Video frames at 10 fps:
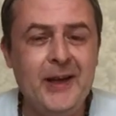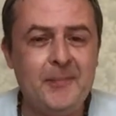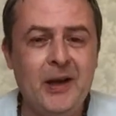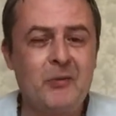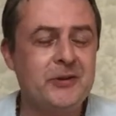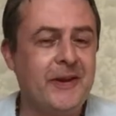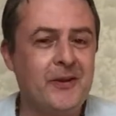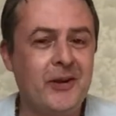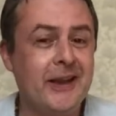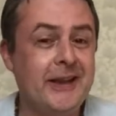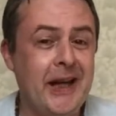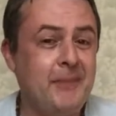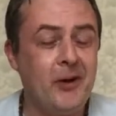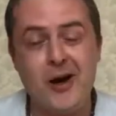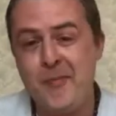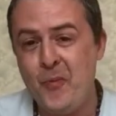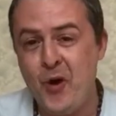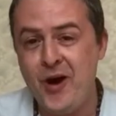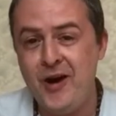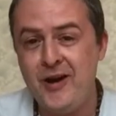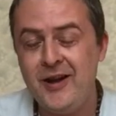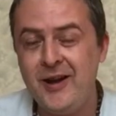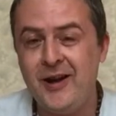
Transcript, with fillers: um, what do they call it, a cape armoire,